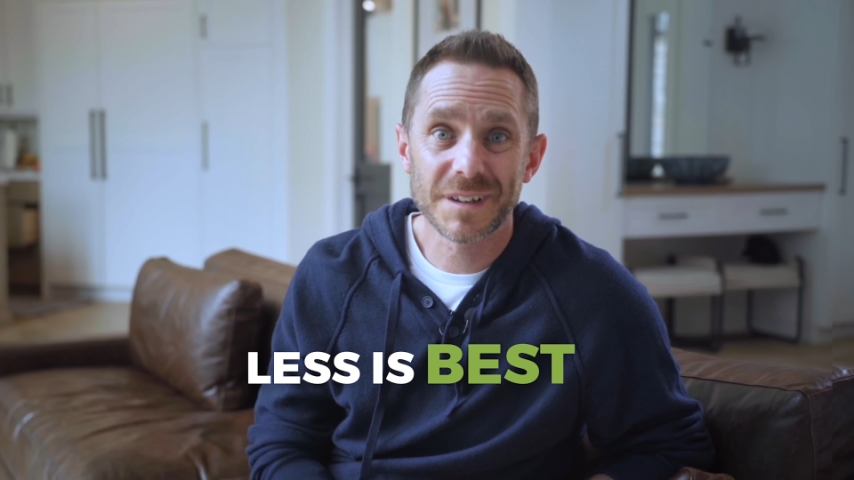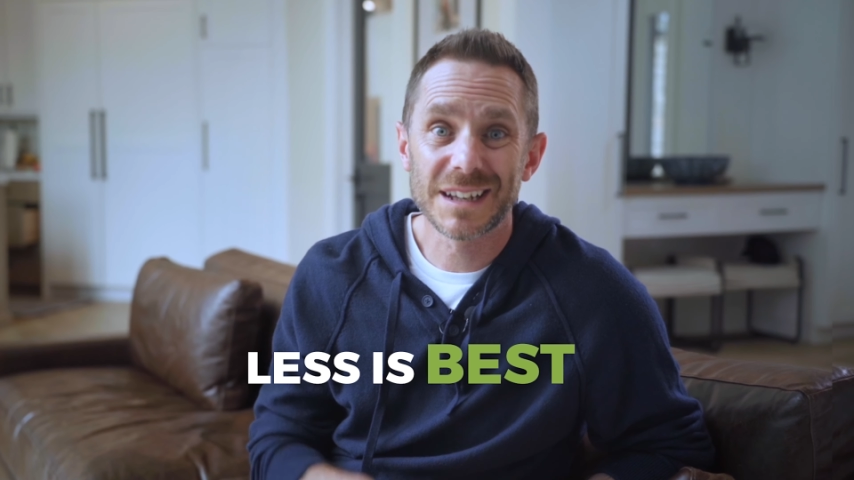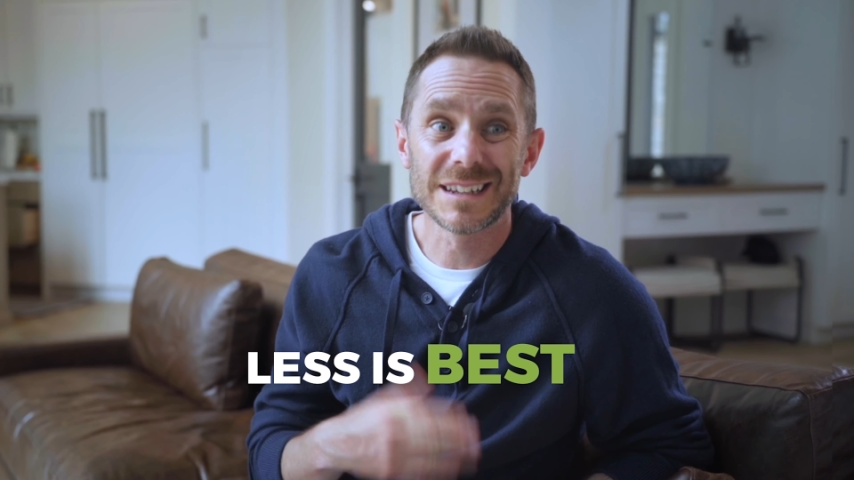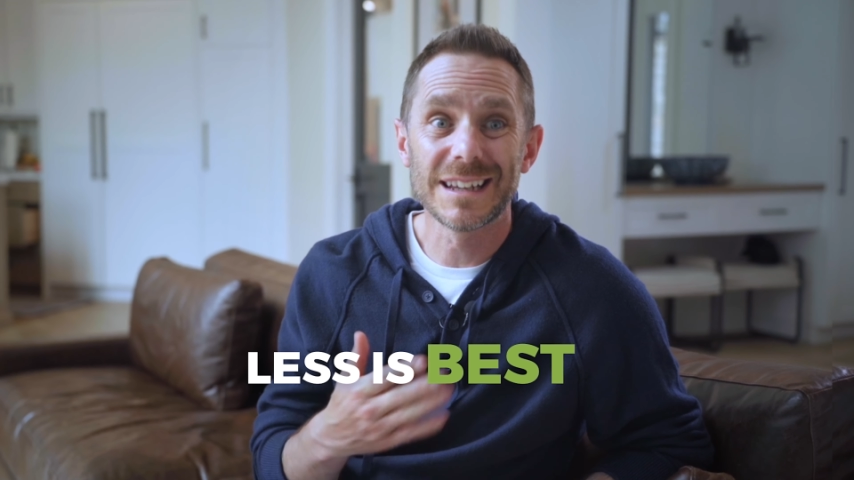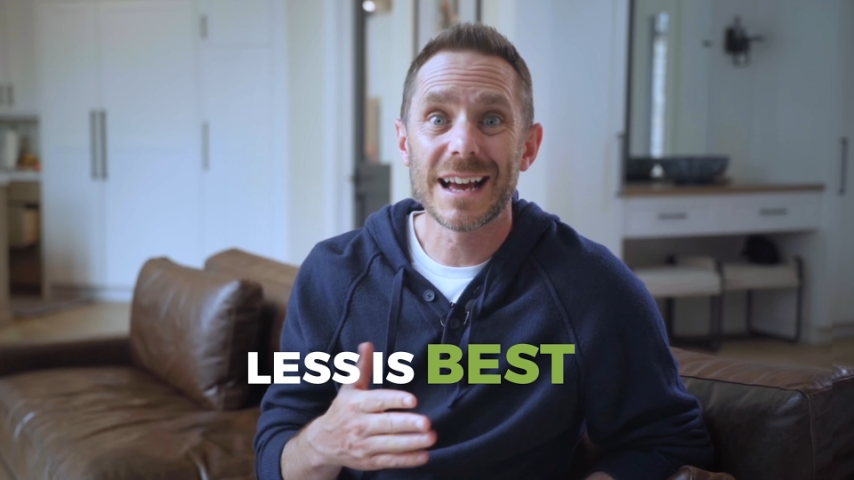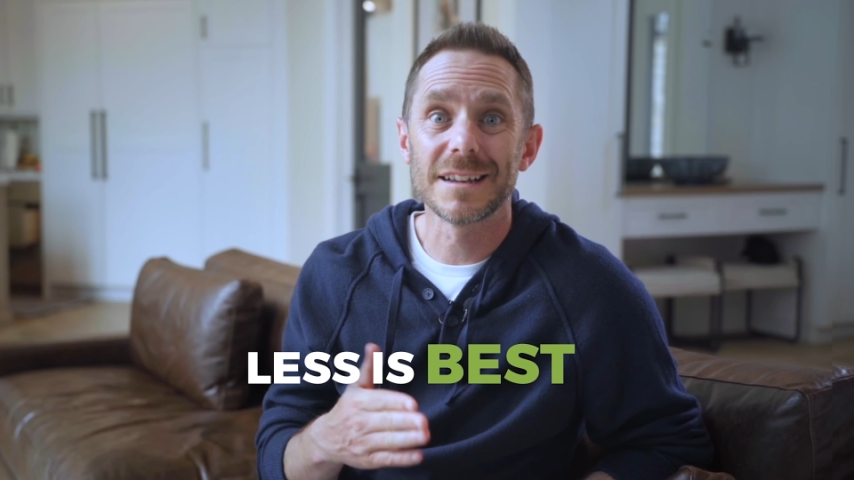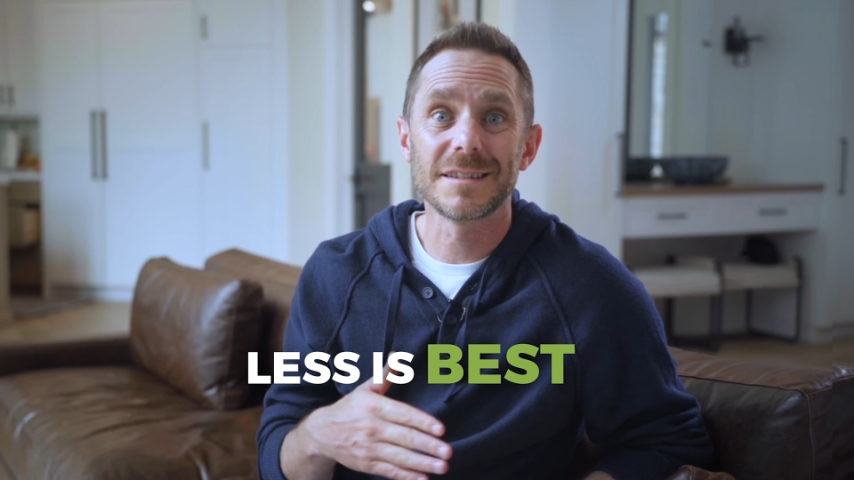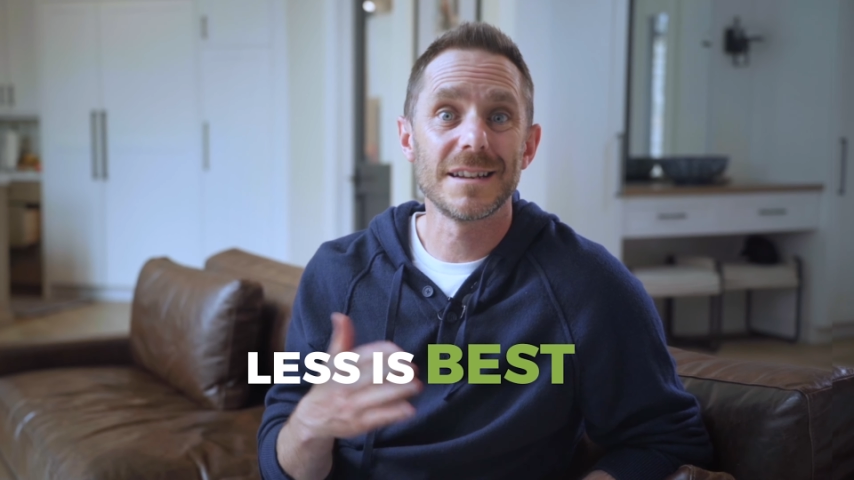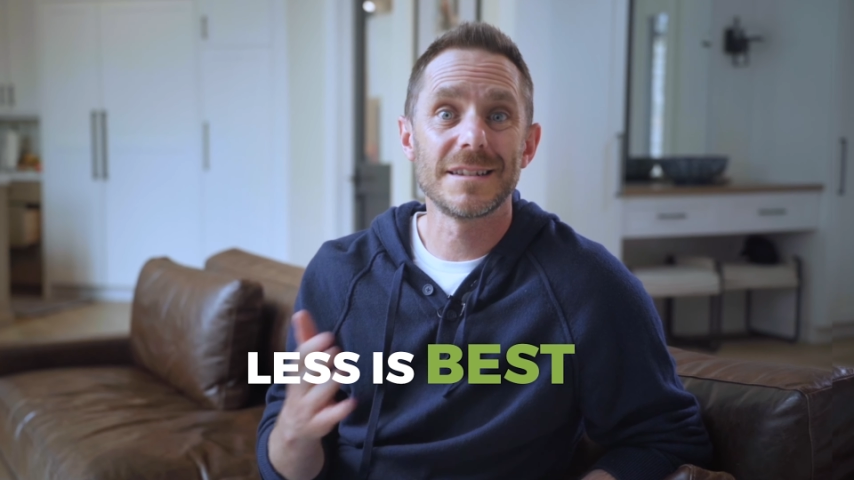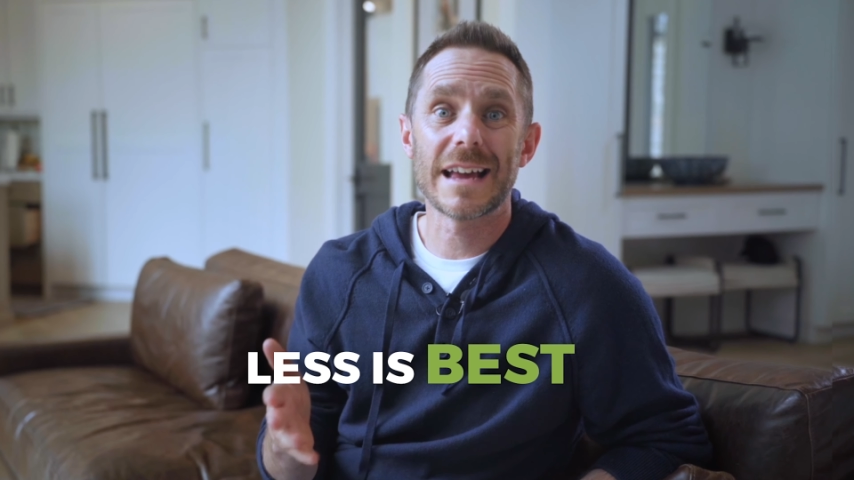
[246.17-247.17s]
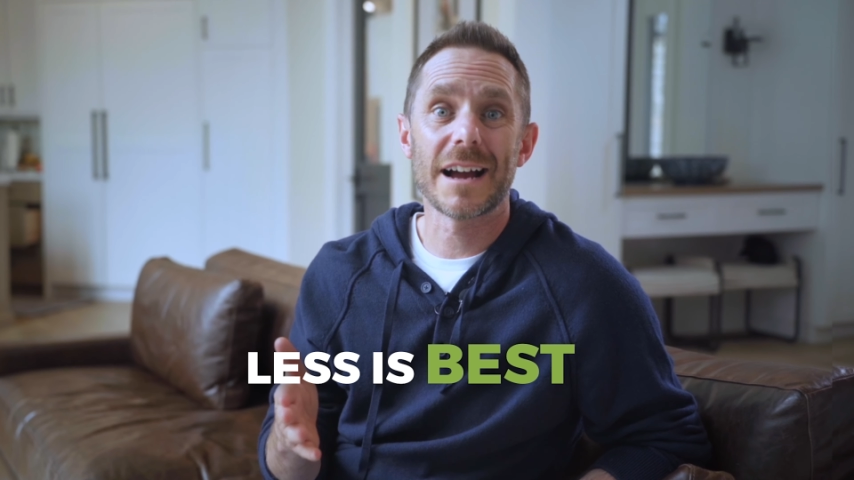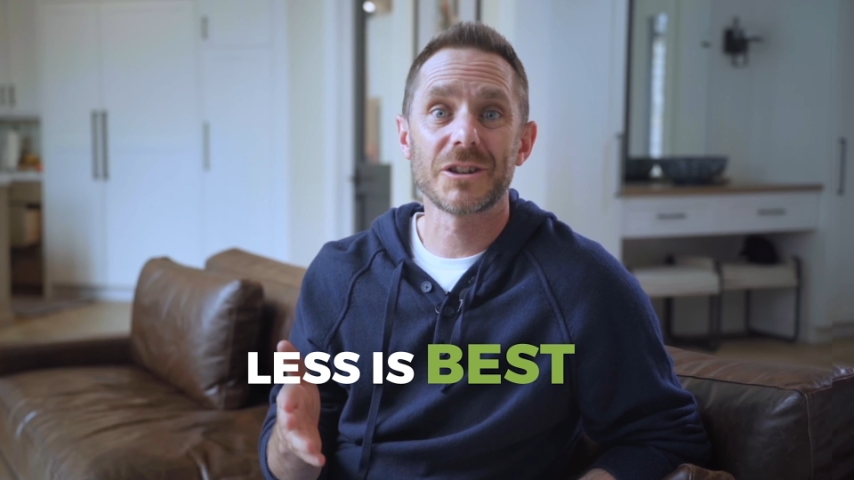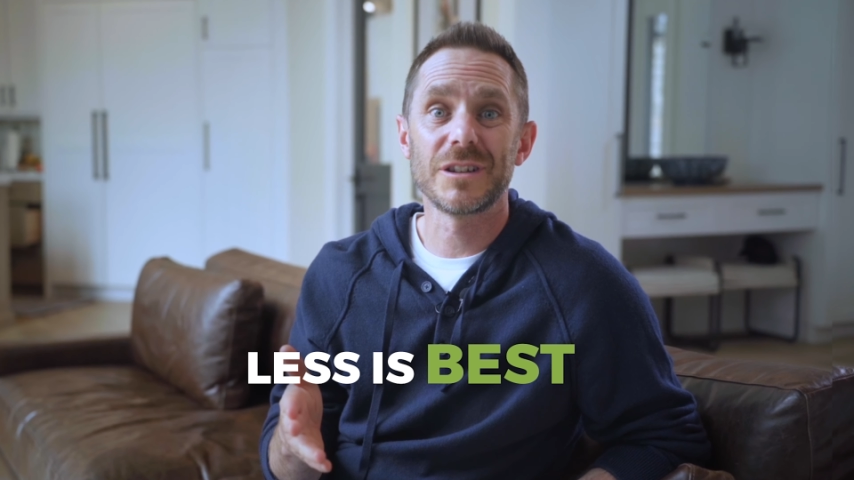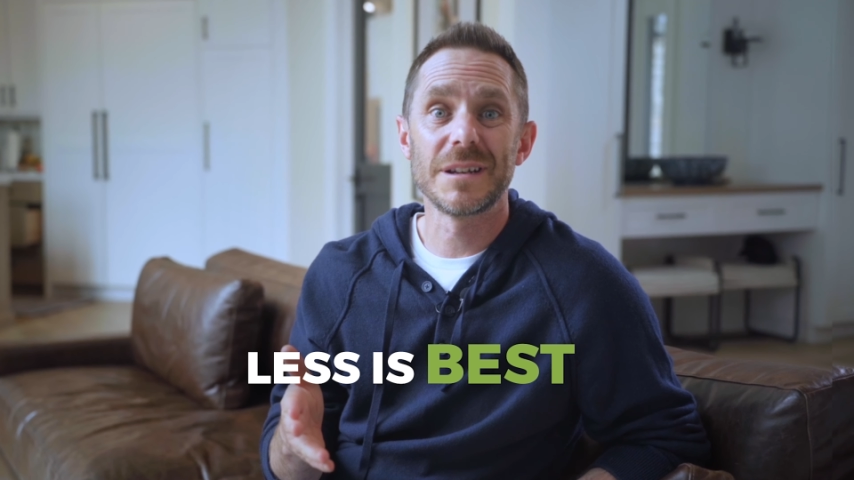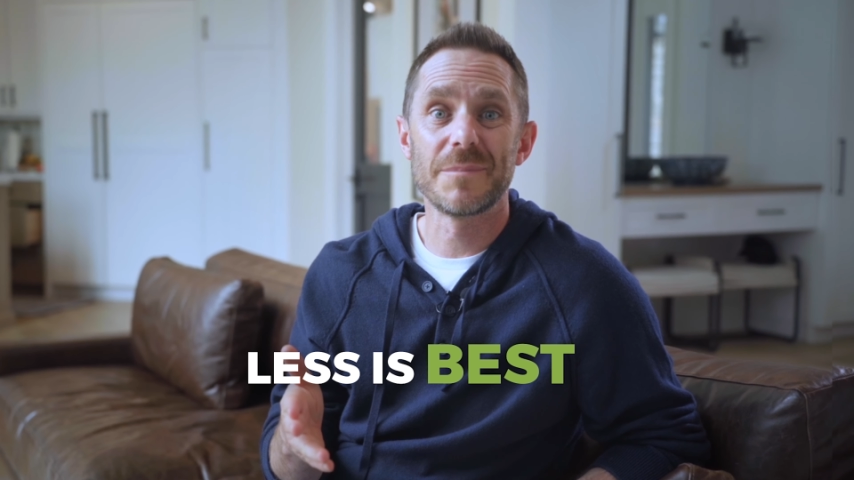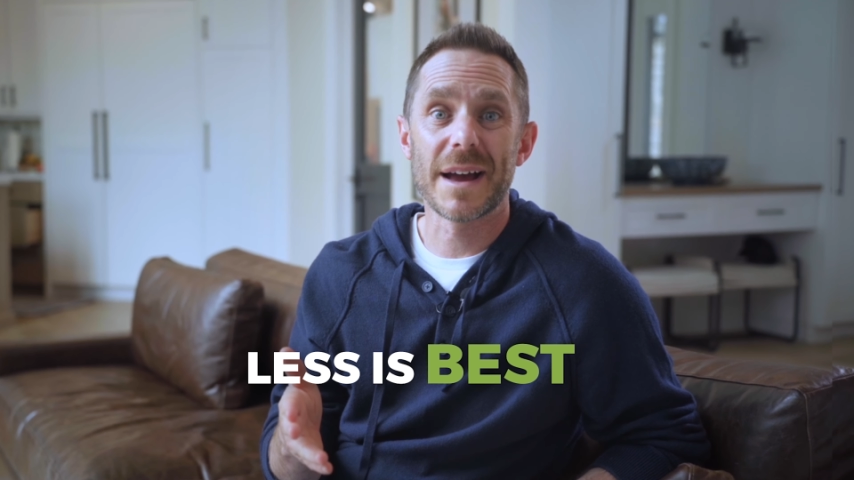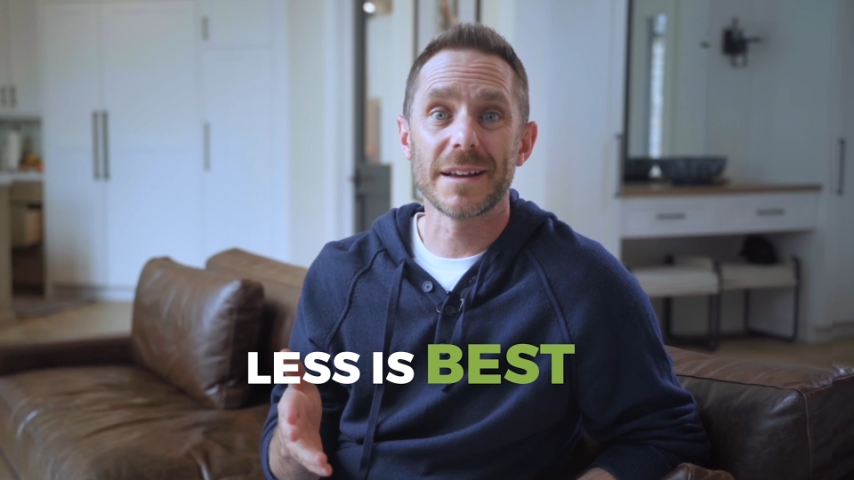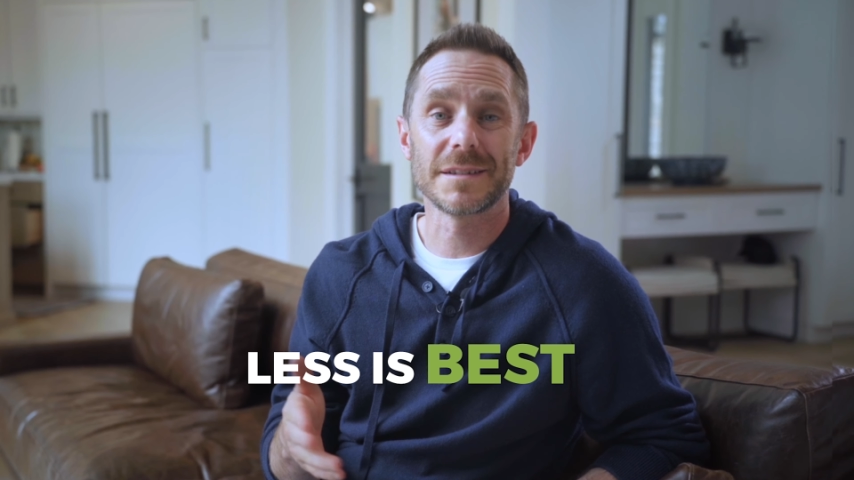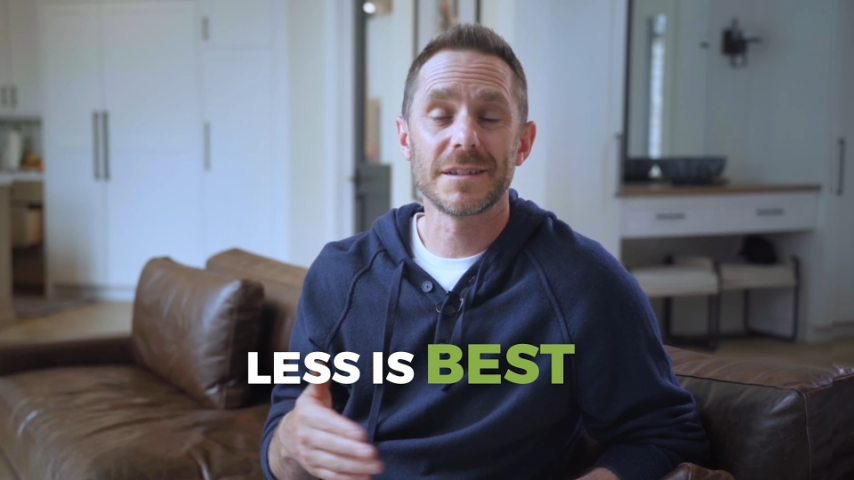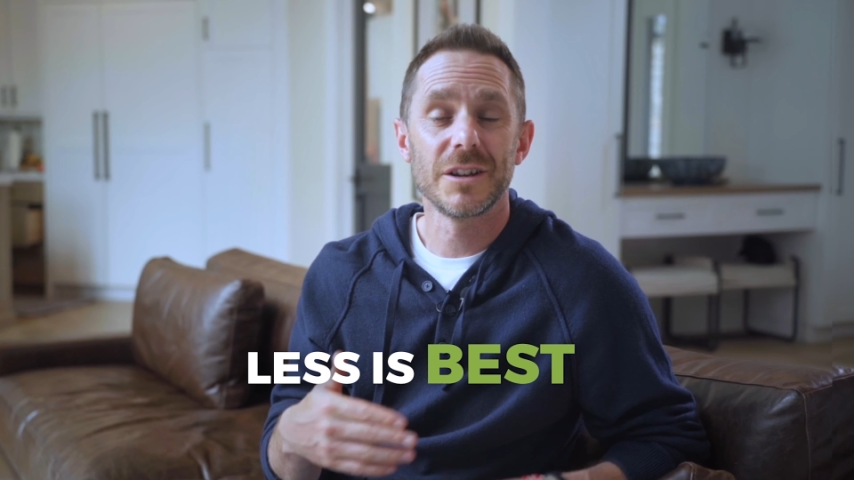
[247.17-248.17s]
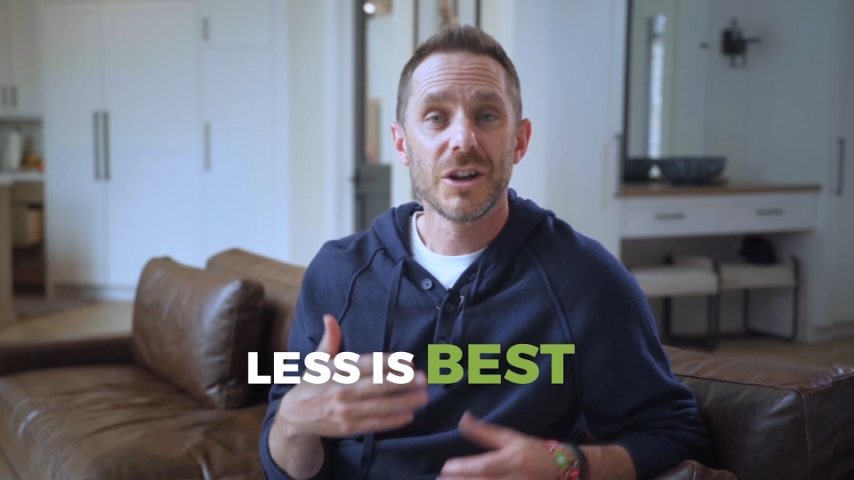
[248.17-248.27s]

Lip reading: less is actually best.